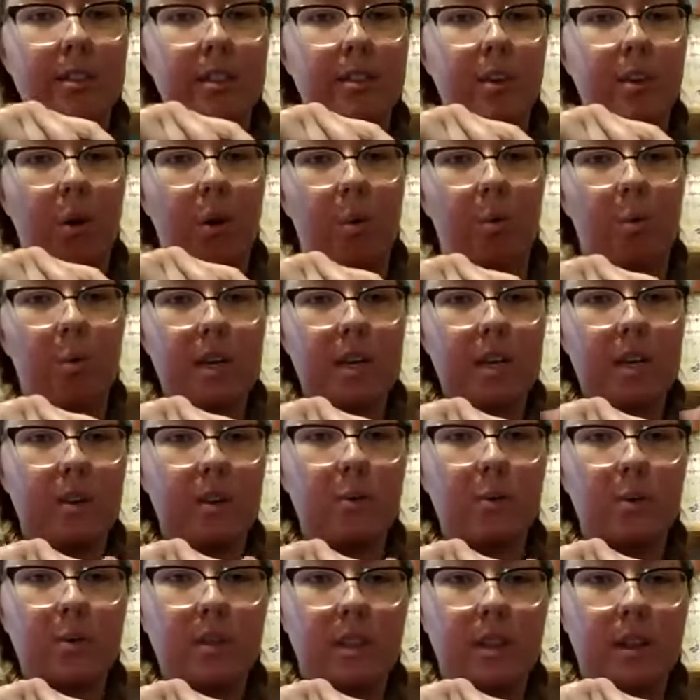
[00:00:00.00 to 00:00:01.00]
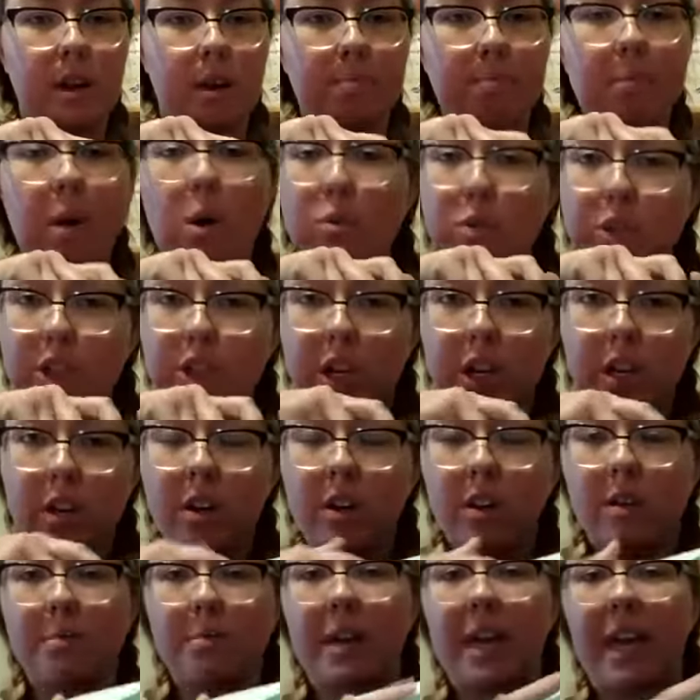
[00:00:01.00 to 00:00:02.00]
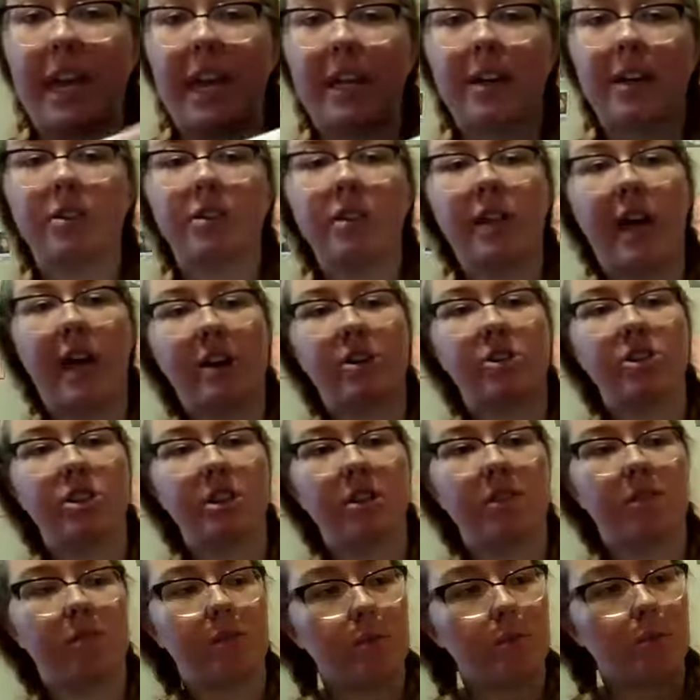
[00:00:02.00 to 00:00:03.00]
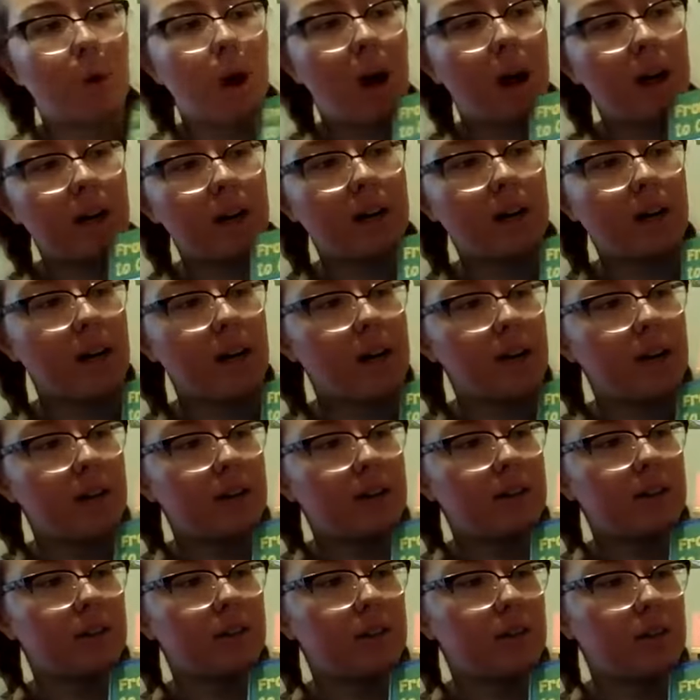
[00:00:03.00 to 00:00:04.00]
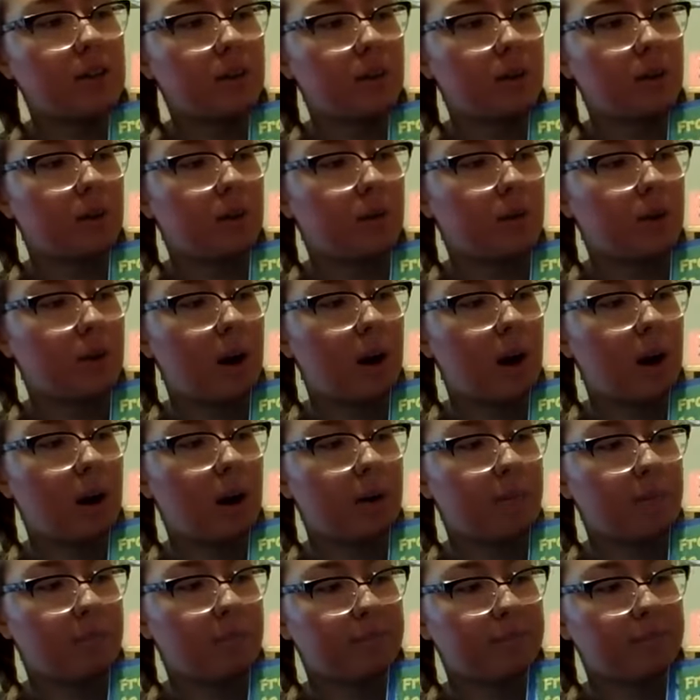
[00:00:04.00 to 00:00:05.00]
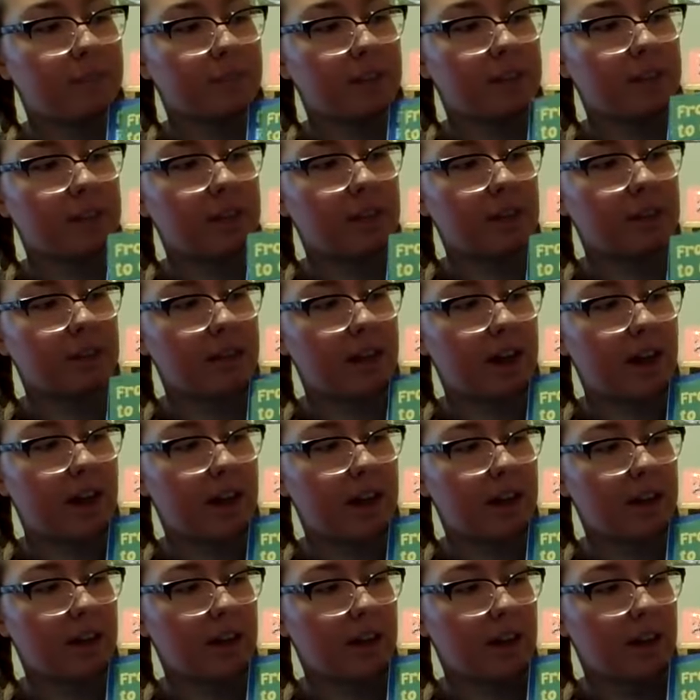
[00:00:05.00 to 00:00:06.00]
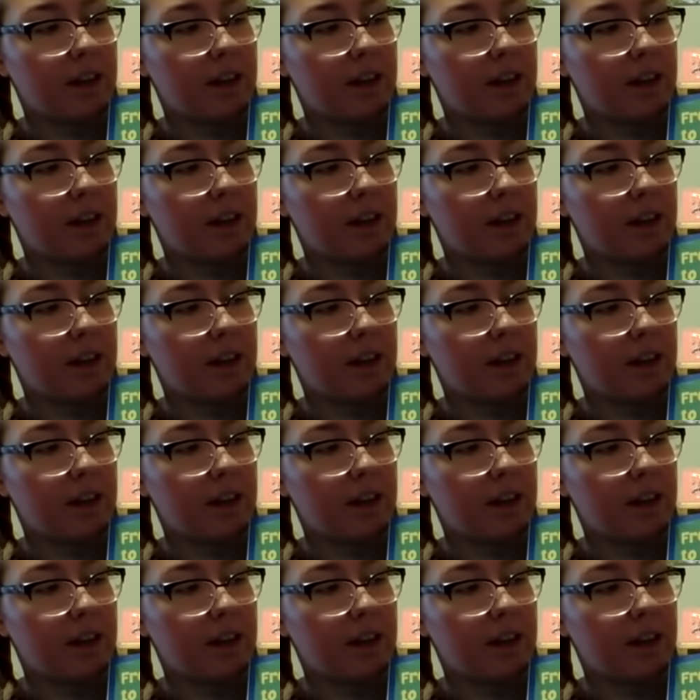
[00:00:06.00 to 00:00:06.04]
So we use the motion or the mechanical energy of the water to get that